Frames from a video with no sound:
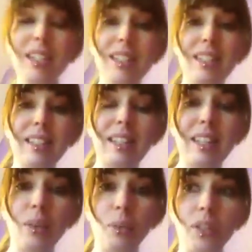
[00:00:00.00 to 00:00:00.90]
didn't
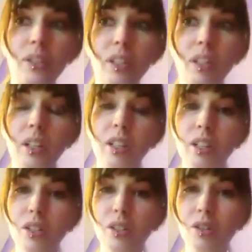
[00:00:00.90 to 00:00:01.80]
think was
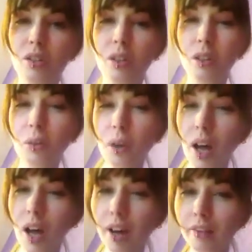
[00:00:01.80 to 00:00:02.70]
too
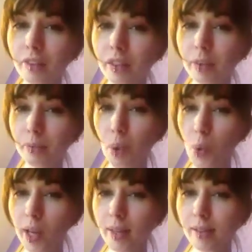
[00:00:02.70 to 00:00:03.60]
hot for
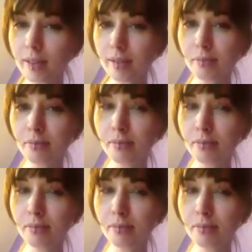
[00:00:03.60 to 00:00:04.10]
boys.